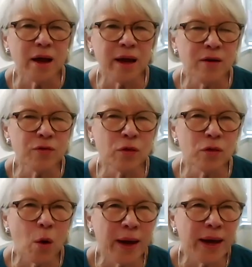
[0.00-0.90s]
even
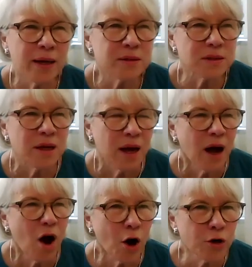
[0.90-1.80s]
though it's
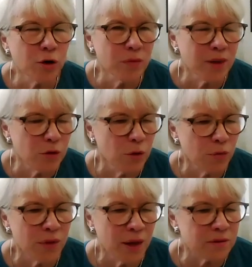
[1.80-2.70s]
harder than
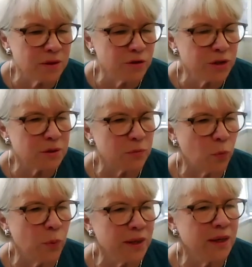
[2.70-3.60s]
you think to just
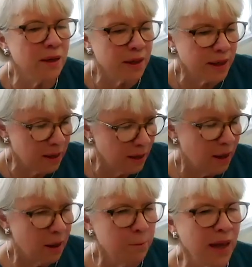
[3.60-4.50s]
willy nilly
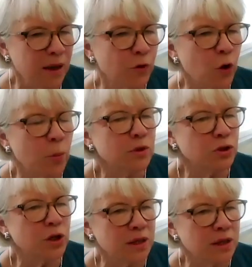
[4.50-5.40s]
make verbal
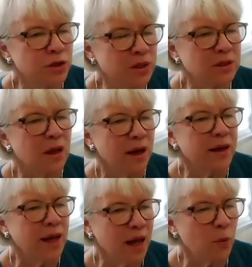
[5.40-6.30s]
changes,
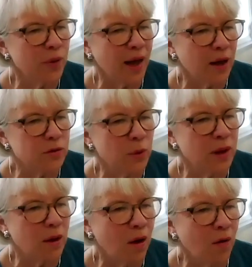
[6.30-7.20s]
again, without
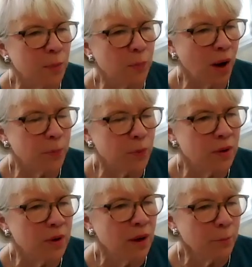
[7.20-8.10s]
doing all the
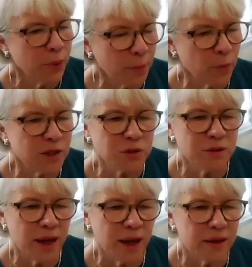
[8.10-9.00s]
proper
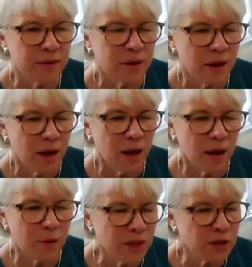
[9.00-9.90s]
preparation and
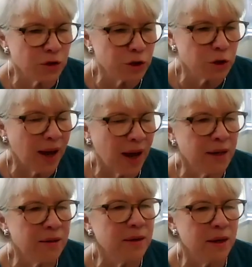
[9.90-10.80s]
research
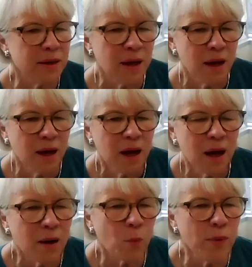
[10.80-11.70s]
behind it,
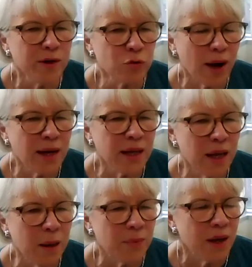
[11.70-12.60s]
uh, we try to
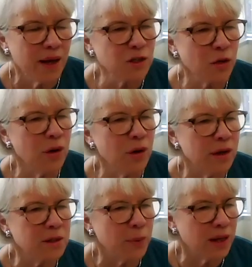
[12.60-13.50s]
keep as
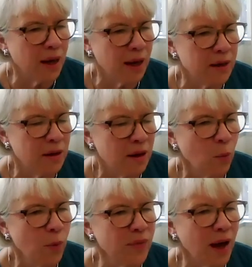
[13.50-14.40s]
current as we can
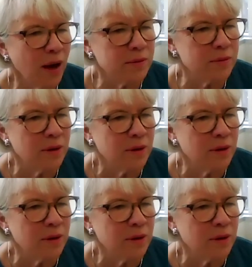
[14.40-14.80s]
without